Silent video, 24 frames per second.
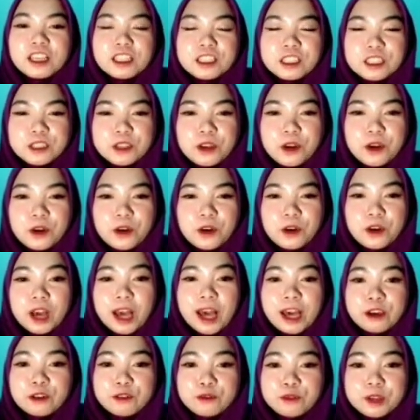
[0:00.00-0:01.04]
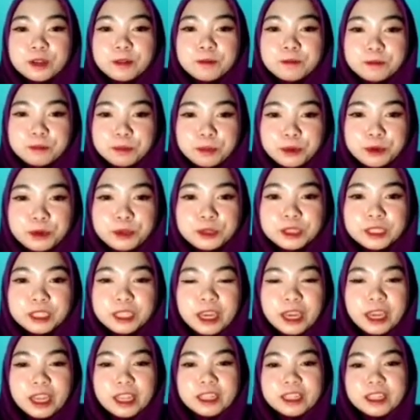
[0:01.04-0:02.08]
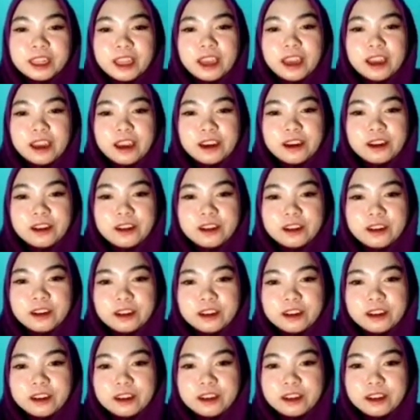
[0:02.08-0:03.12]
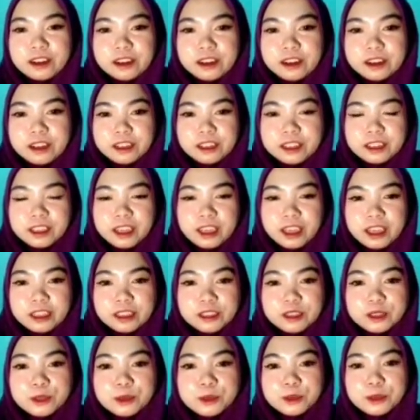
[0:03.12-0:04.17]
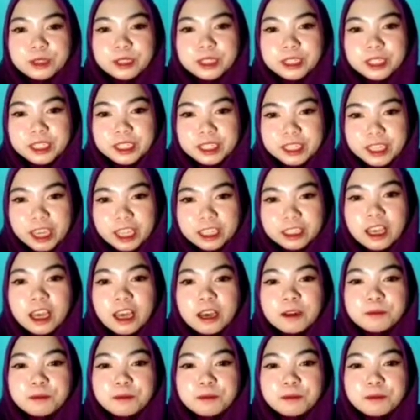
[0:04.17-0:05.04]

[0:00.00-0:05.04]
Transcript: So I will put an arrow again to connect